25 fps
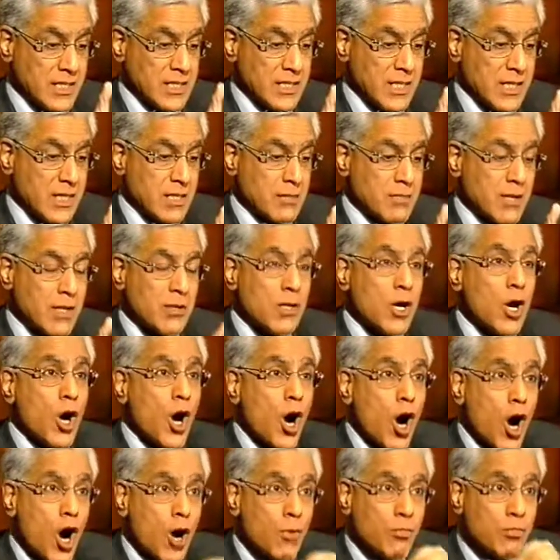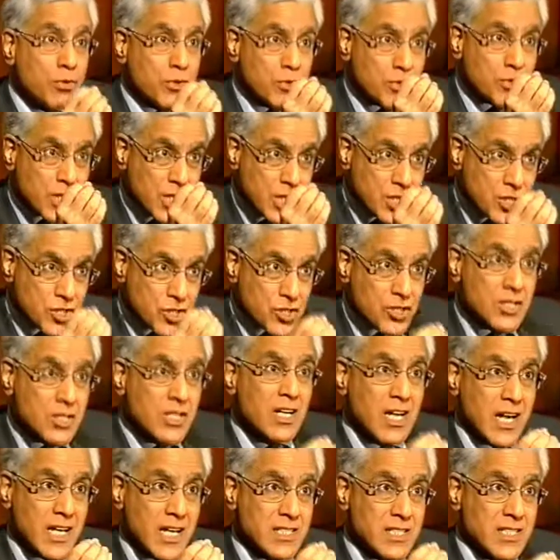has said about
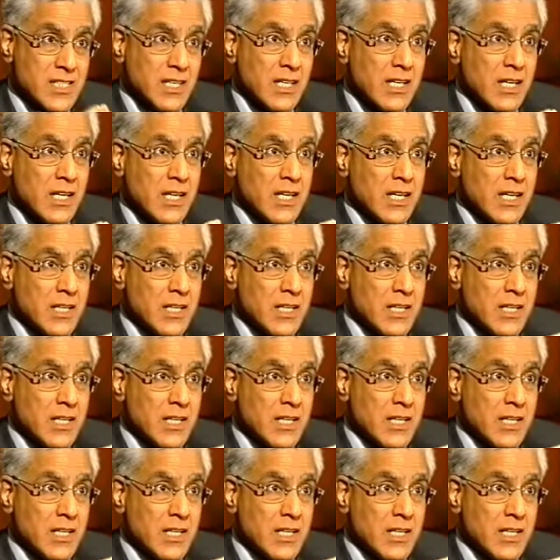operationalizing